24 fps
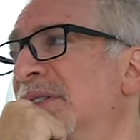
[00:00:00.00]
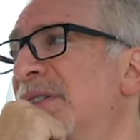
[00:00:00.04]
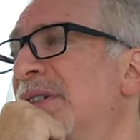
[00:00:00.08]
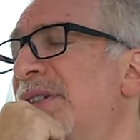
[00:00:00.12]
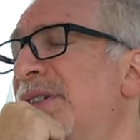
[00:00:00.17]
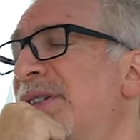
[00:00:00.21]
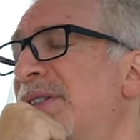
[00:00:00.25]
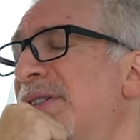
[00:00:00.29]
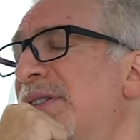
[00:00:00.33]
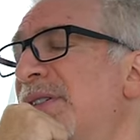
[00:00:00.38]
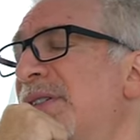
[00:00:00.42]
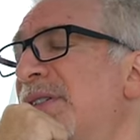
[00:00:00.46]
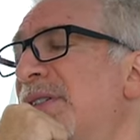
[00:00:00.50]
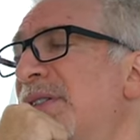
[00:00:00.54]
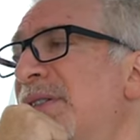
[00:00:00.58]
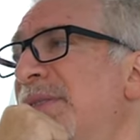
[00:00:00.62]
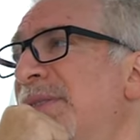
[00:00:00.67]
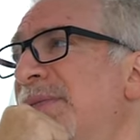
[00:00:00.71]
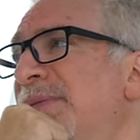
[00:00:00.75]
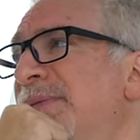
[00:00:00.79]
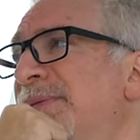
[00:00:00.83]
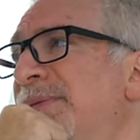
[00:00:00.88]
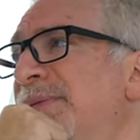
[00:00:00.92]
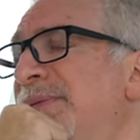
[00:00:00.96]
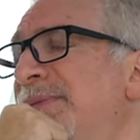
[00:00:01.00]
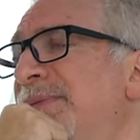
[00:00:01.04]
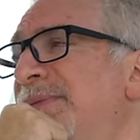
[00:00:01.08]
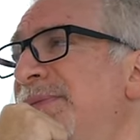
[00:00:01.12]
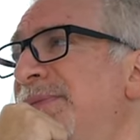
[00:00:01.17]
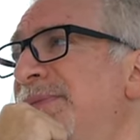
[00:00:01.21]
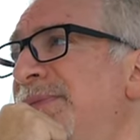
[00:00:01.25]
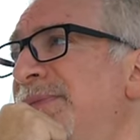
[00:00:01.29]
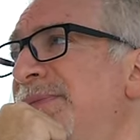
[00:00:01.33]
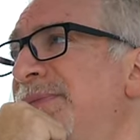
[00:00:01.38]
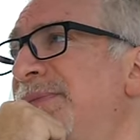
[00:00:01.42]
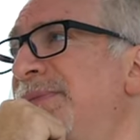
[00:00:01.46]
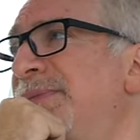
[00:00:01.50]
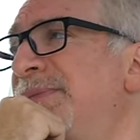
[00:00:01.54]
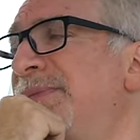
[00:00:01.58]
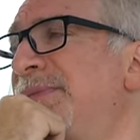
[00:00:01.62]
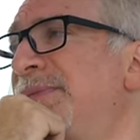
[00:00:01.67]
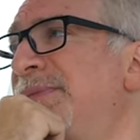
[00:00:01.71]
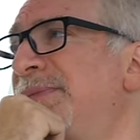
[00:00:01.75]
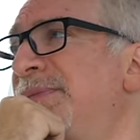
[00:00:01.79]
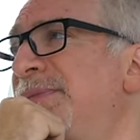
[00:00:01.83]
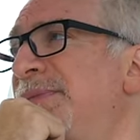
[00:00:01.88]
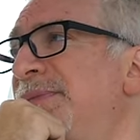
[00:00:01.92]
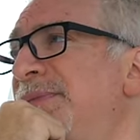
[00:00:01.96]

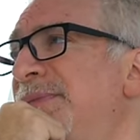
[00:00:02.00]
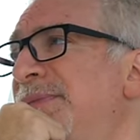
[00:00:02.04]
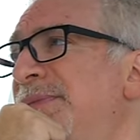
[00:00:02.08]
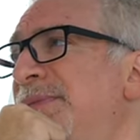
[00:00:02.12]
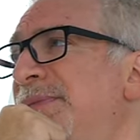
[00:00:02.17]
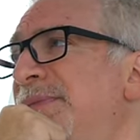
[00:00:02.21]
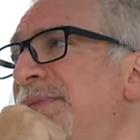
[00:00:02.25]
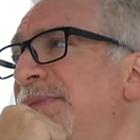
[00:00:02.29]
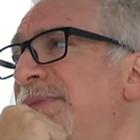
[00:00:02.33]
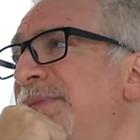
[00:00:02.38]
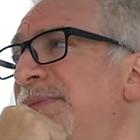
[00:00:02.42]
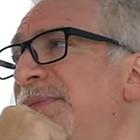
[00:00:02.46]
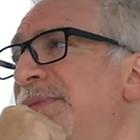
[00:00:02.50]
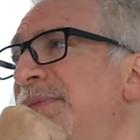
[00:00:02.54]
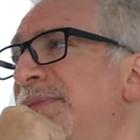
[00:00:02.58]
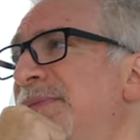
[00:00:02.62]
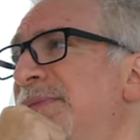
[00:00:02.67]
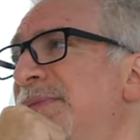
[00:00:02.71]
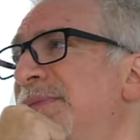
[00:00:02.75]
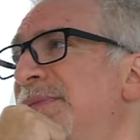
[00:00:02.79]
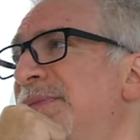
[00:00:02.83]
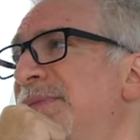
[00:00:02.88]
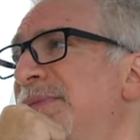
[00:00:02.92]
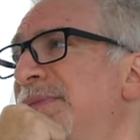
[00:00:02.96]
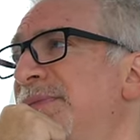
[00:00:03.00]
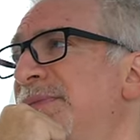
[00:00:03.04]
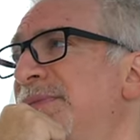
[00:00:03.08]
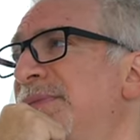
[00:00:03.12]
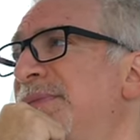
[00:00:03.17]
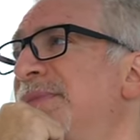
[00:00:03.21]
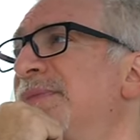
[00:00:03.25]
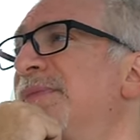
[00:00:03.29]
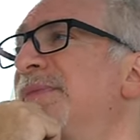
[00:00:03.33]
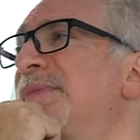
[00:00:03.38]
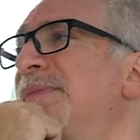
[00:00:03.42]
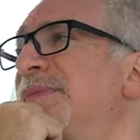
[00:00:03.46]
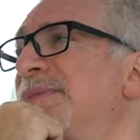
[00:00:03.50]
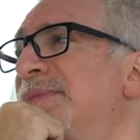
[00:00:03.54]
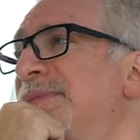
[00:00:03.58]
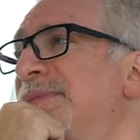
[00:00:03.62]
(not speaking)